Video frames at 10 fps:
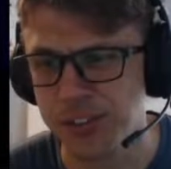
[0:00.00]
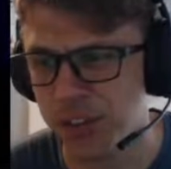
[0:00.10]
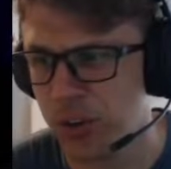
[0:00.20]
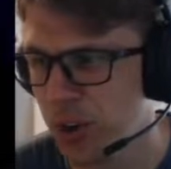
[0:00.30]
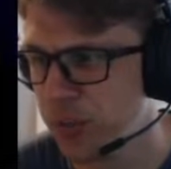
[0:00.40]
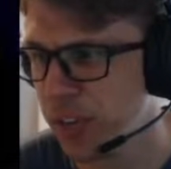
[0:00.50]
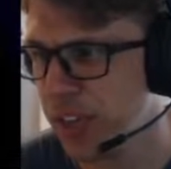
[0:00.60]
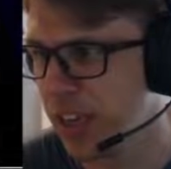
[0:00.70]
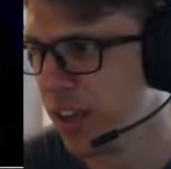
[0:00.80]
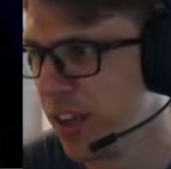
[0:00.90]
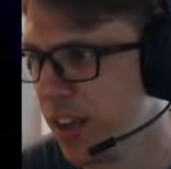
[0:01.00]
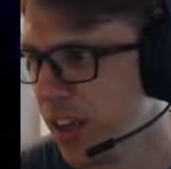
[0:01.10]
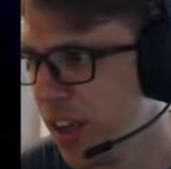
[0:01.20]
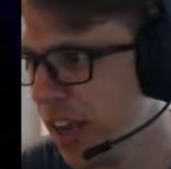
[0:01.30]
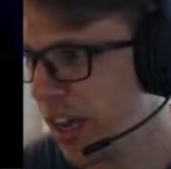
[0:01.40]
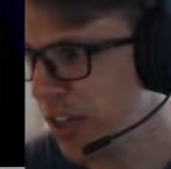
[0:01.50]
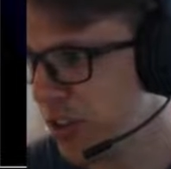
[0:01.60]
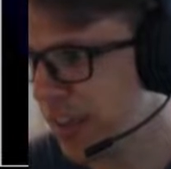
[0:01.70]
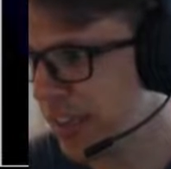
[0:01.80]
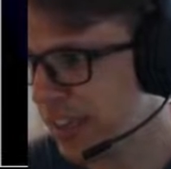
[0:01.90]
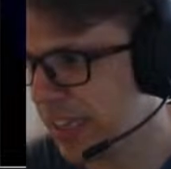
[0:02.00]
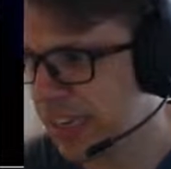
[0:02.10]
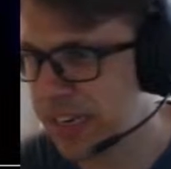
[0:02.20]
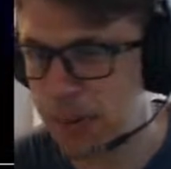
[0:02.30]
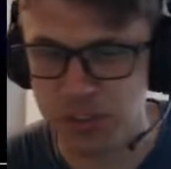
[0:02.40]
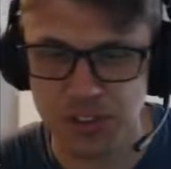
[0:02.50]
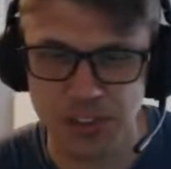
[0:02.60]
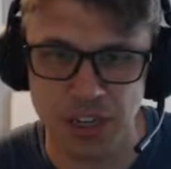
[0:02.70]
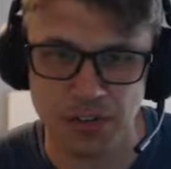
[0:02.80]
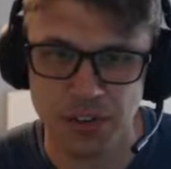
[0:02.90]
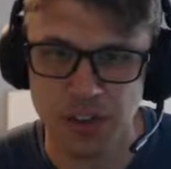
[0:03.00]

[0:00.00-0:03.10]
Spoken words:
So hopefully you guys that like numbers and stuff